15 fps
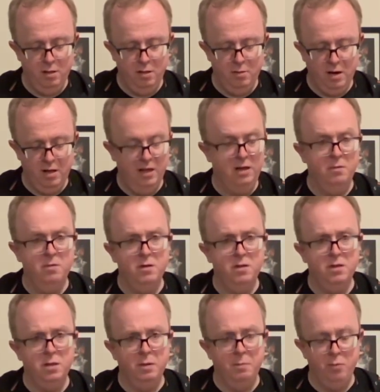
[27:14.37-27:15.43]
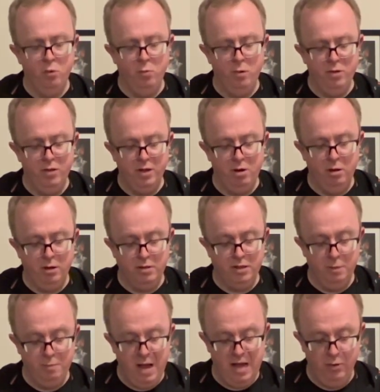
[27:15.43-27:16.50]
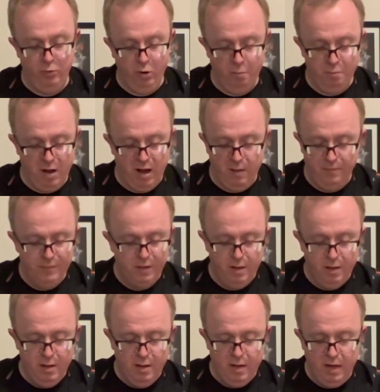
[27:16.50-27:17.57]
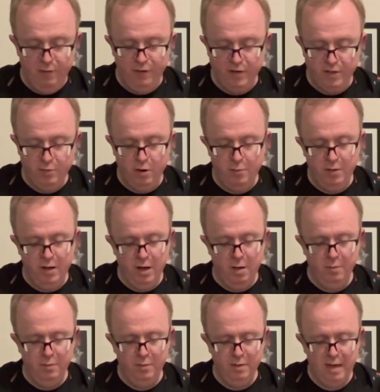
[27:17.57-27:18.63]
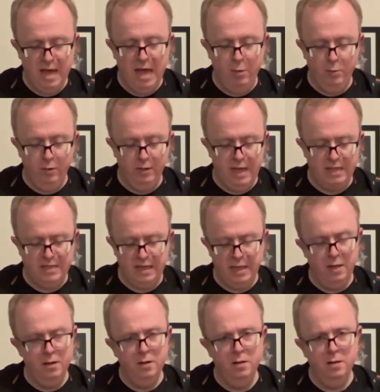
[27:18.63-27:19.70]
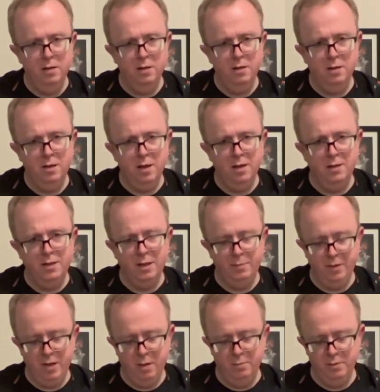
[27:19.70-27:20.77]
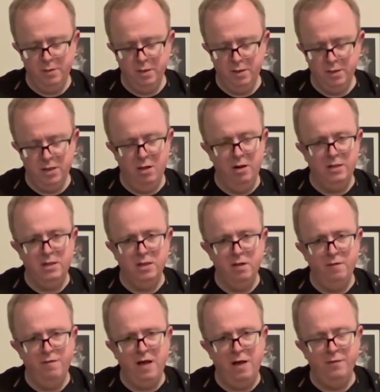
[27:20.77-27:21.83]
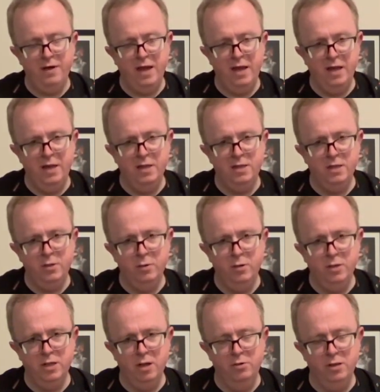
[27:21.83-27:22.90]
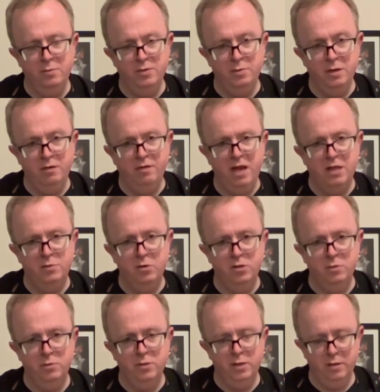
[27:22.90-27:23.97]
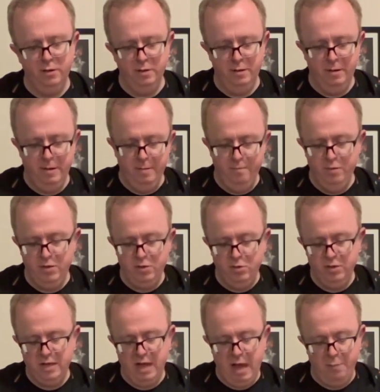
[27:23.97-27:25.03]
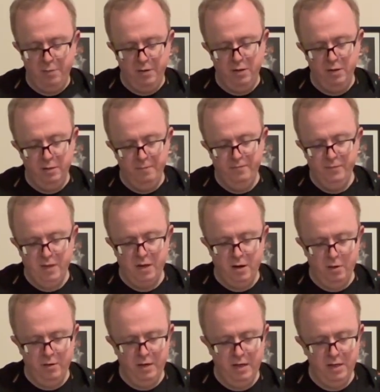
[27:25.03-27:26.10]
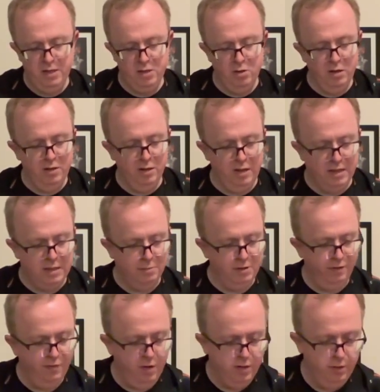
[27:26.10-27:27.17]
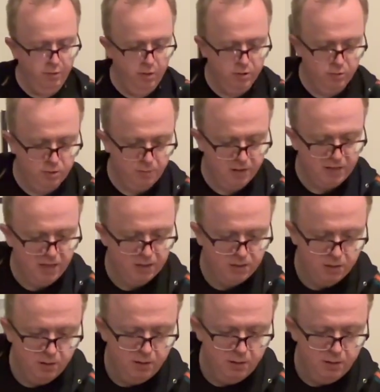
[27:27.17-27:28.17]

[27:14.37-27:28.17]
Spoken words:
anything is going to be important whether the card goes in the bag or not. But if they do open it up, air will get in, and it becomes a slight faff getting it to close up to be as flat as possible. So, but as long as they're happy that they know that it's solid, then that's absolutely fine. You ask your spectators